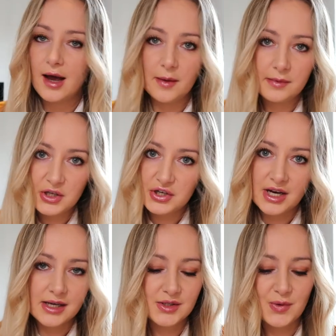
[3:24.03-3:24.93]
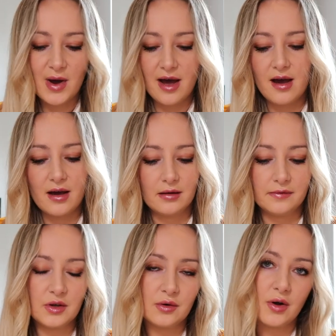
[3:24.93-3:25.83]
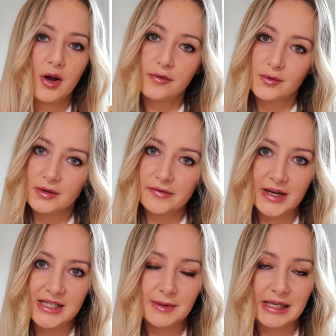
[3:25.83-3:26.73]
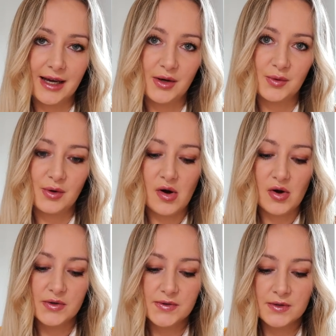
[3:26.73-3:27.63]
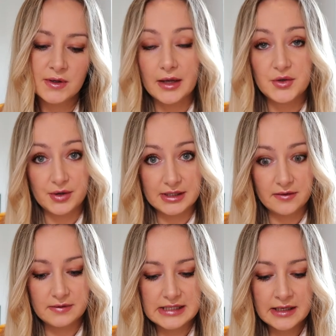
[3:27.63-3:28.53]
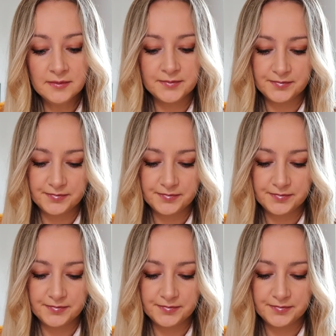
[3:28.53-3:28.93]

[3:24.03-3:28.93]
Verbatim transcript: how many shares you have, your overall investment gain or loss, and your activity.